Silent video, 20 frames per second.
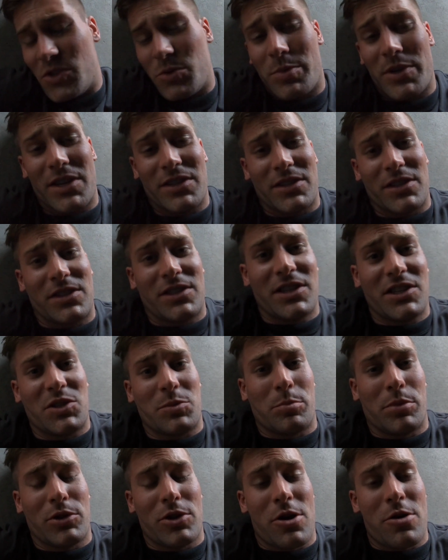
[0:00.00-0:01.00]
is because it sits
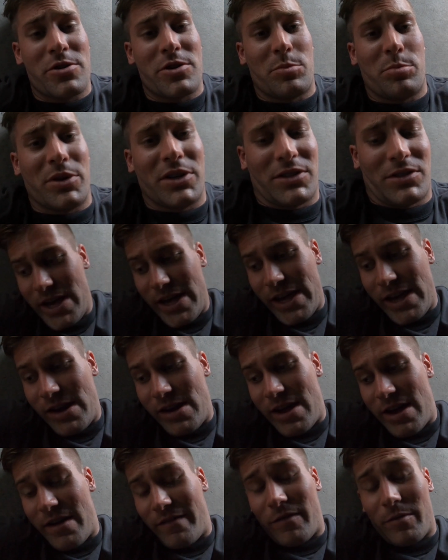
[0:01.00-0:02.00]
below your piston. And
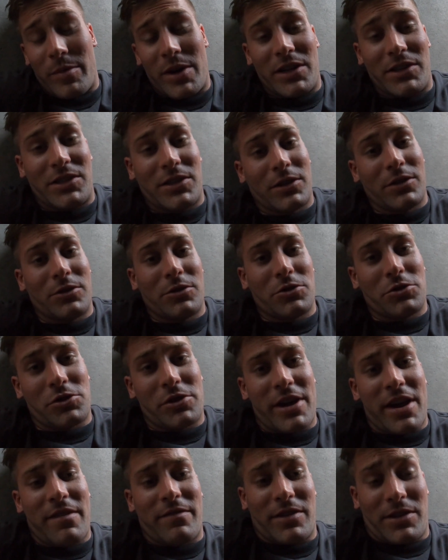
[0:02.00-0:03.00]
however many cylinders you
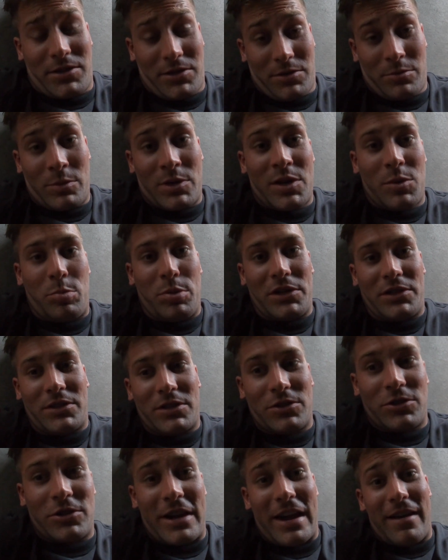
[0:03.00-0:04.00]
have, that's how many
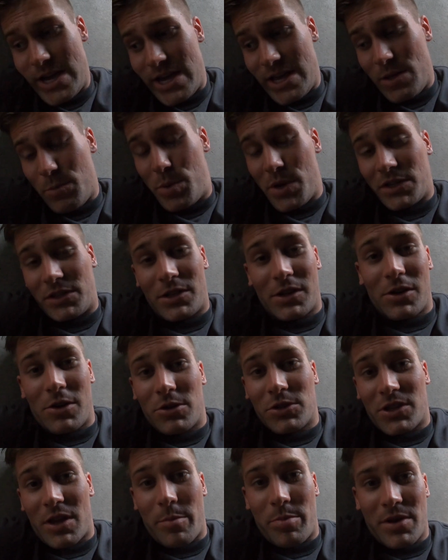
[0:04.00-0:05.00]
pistons you have. And the piston
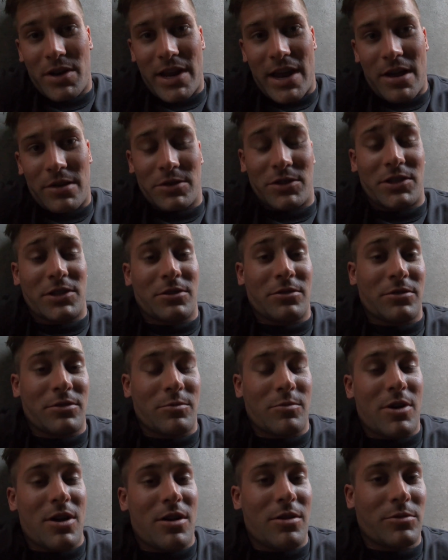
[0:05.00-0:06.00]
goes up and down the cylinder
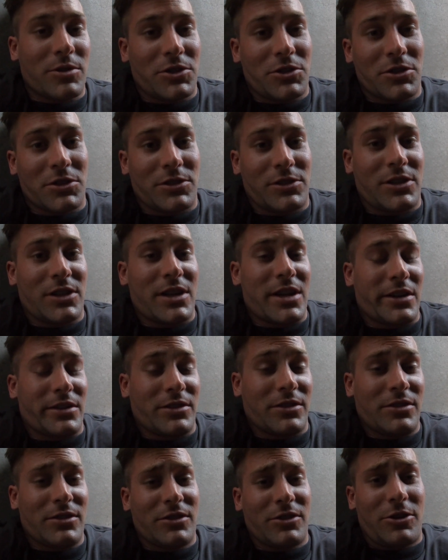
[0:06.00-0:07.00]
wall, which is
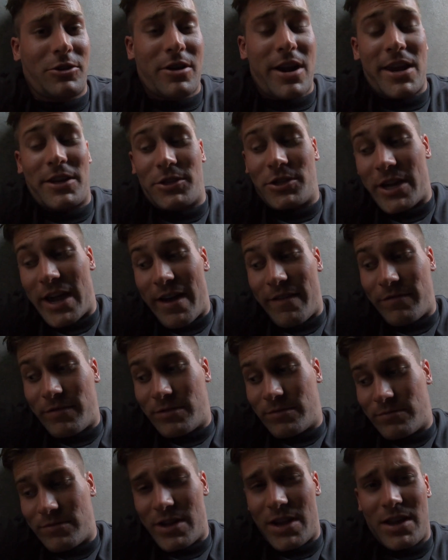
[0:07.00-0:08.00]
connected to the
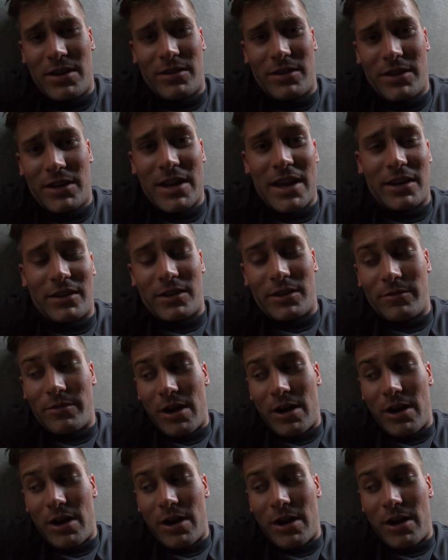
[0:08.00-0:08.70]
crankshaft and connecting